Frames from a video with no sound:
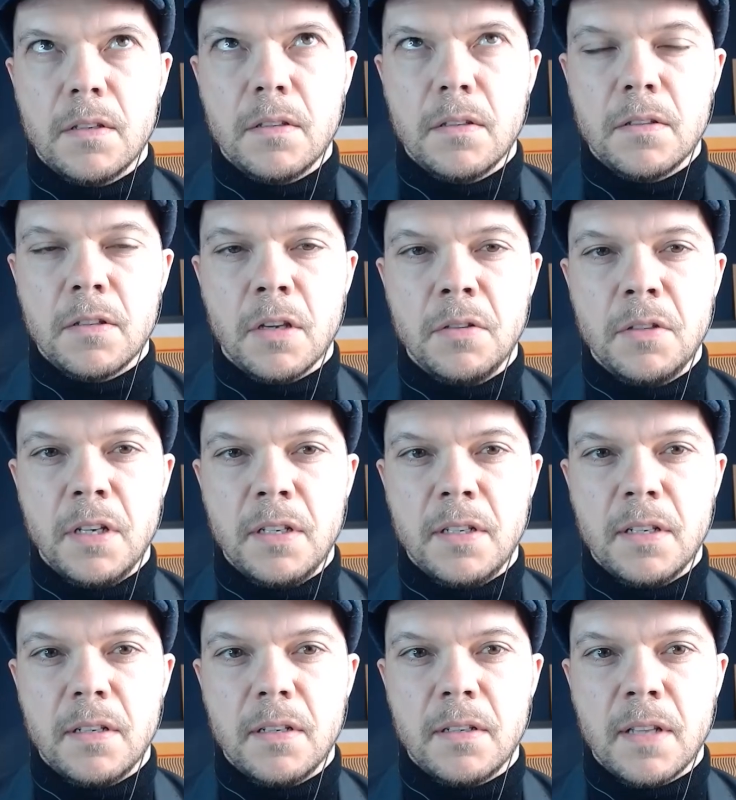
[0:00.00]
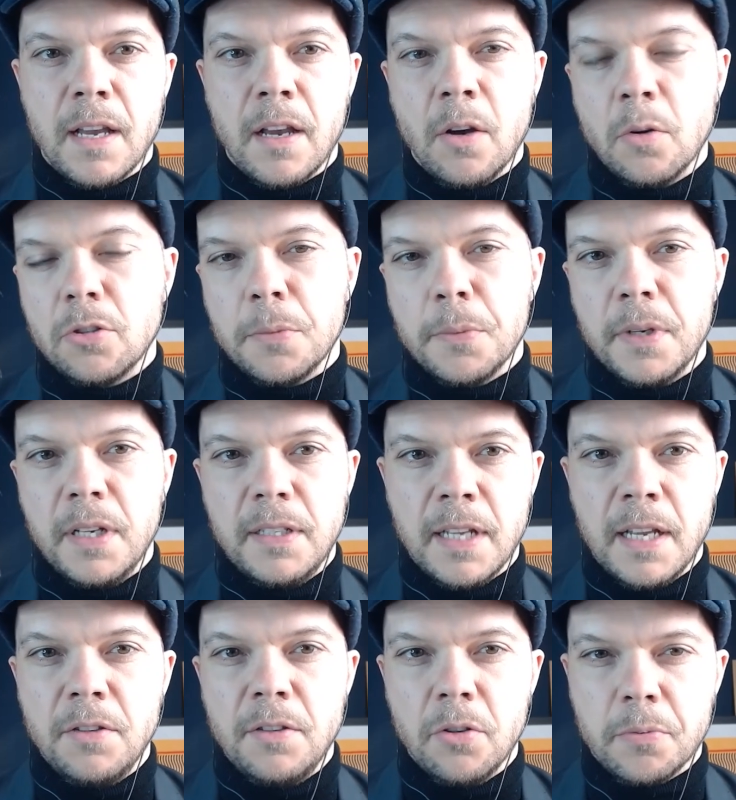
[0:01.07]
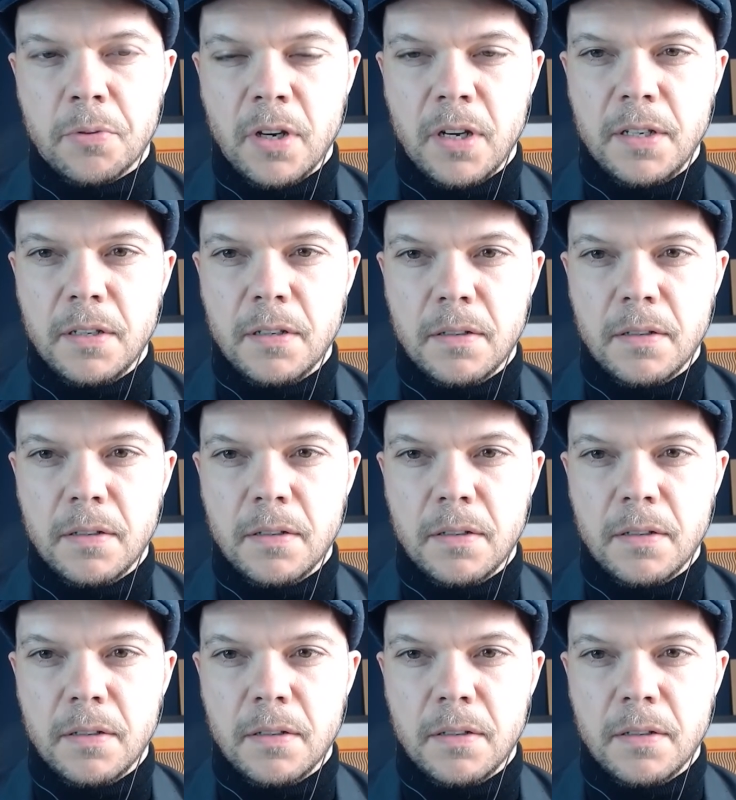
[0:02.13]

So did that ultimately dent your pride?